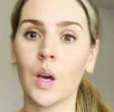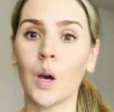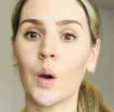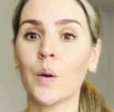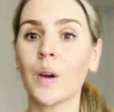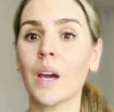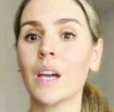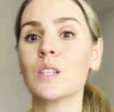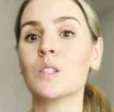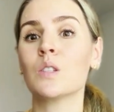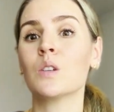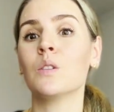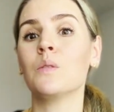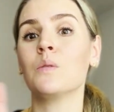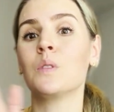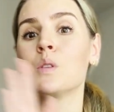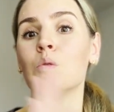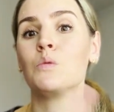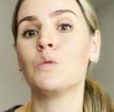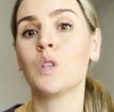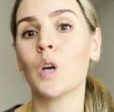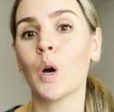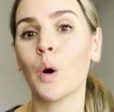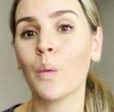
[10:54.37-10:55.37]
Okay, so if you
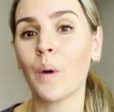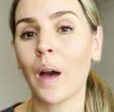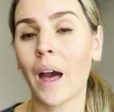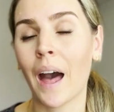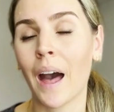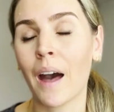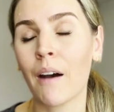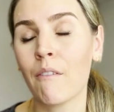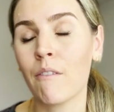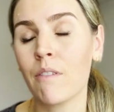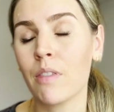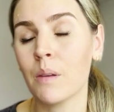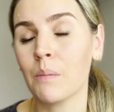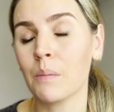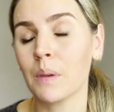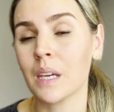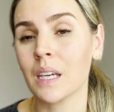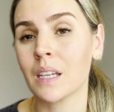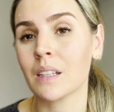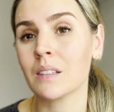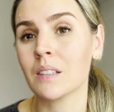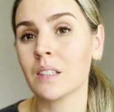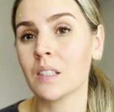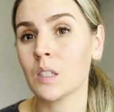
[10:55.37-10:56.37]
don't have the
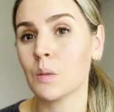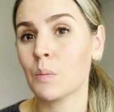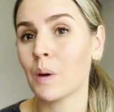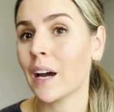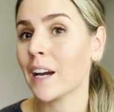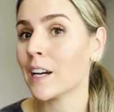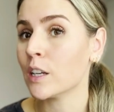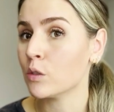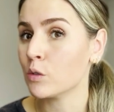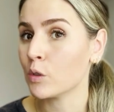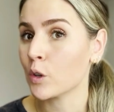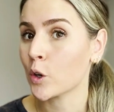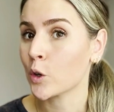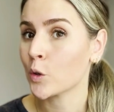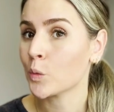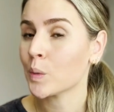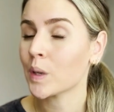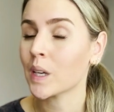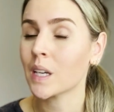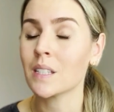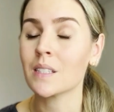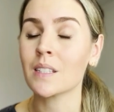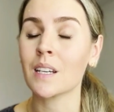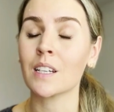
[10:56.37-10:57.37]
means to buy a drone,
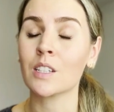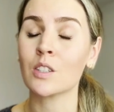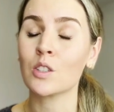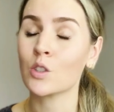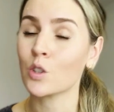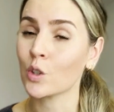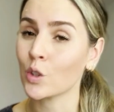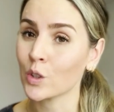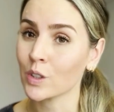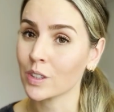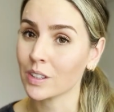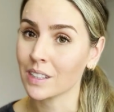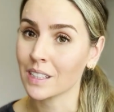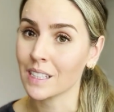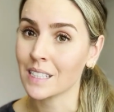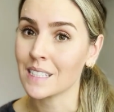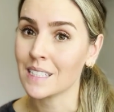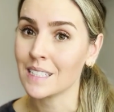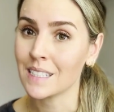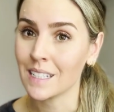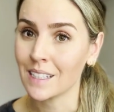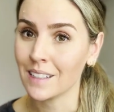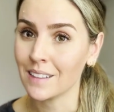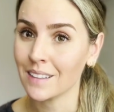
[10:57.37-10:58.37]
because I certainly
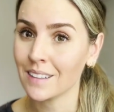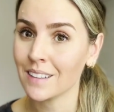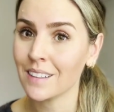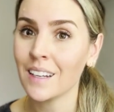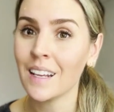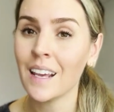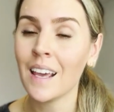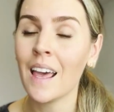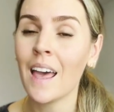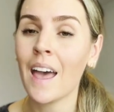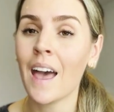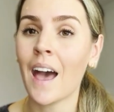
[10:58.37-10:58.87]
didn't